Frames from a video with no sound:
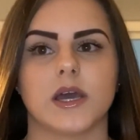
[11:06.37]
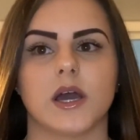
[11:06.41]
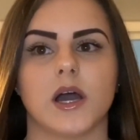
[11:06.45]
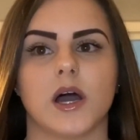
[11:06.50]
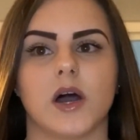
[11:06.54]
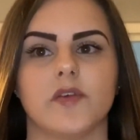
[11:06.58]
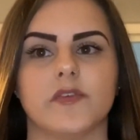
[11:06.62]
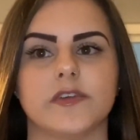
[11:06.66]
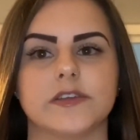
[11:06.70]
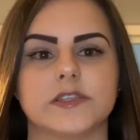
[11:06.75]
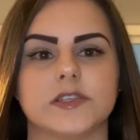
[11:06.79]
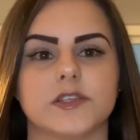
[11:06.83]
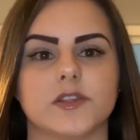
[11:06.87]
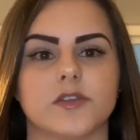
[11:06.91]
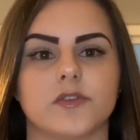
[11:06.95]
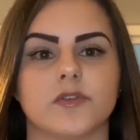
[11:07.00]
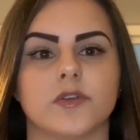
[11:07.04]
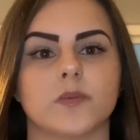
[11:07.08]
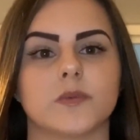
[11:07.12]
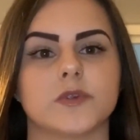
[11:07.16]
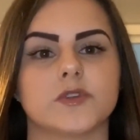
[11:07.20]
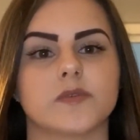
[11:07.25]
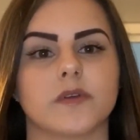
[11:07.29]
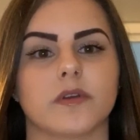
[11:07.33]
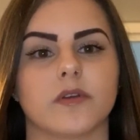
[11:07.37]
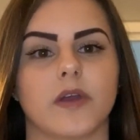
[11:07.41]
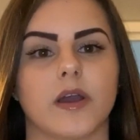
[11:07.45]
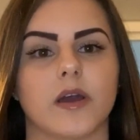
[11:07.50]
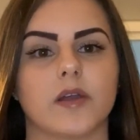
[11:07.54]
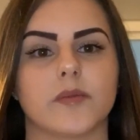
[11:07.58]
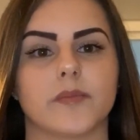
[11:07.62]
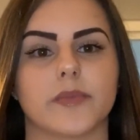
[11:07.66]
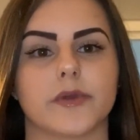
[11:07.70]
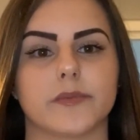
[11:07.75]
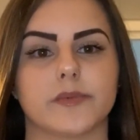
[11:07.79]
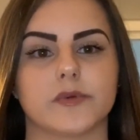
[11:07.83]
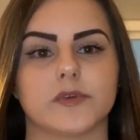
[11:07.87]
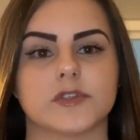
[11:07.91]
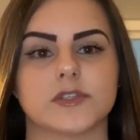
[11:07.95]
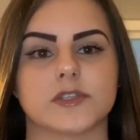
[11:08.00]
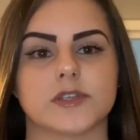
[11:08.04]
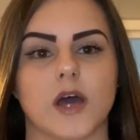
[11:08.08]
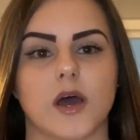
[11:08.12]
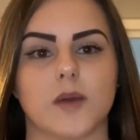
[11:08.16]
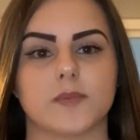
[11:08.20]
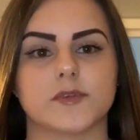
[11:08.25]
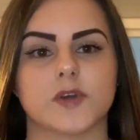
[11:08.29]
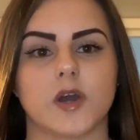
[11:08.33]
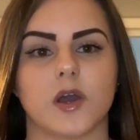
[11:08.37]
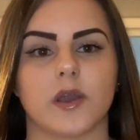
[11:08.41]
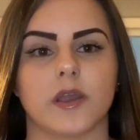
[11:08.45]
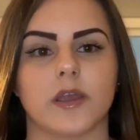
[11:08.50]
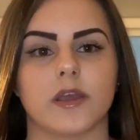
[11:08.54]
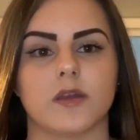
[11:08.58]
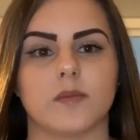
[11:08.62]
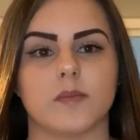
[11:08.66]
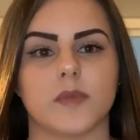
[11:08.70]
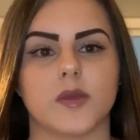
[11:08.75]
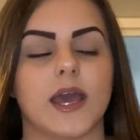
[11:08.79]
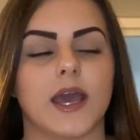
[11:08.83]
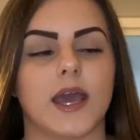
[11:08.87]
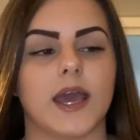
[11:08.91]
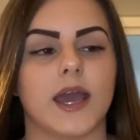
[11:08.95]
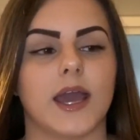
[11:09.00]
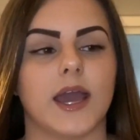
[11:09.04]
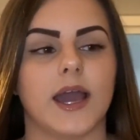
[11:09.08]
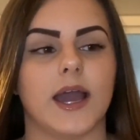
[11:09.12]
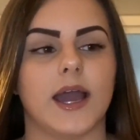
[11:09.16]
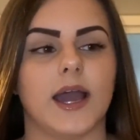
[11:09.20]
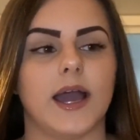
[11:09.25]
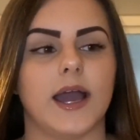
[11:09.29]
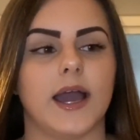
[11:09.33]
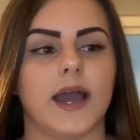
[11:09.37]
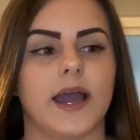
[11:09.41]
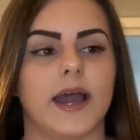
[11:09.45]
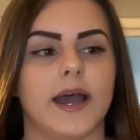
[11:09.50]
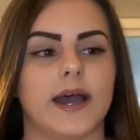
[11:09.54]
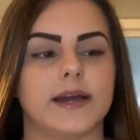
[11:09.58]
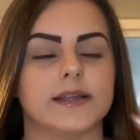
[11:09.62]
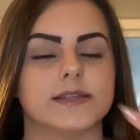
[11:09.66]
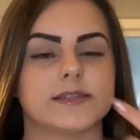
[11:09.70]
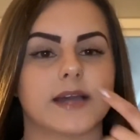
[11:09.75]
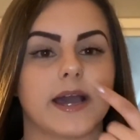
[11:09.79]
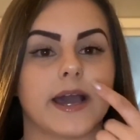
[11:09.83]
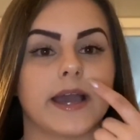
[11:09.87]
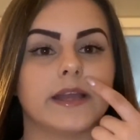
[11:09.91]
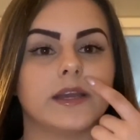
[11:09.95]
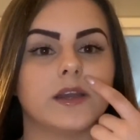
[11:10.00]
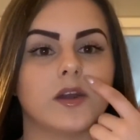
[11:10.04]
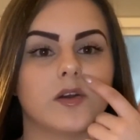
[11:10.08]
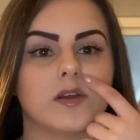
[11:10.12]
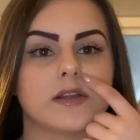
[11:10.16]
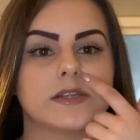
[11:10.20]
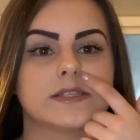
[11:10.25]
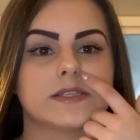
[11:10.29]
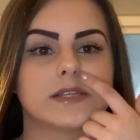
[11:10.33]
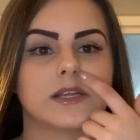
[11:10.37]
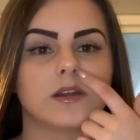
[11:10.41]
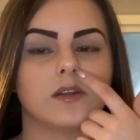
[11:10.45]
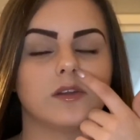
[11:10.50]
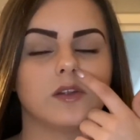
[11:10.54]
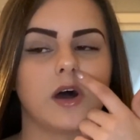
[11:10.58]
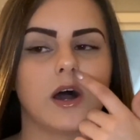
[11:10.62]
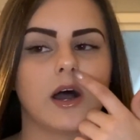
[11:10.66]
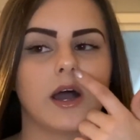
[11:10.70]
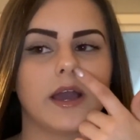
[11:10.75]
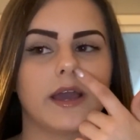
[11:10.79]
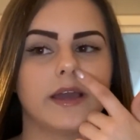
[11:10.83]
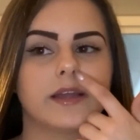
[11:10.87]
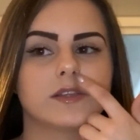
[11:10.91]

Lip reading: Obviously, the rumors went around and people stopped talking to me, and I noticed it a lot.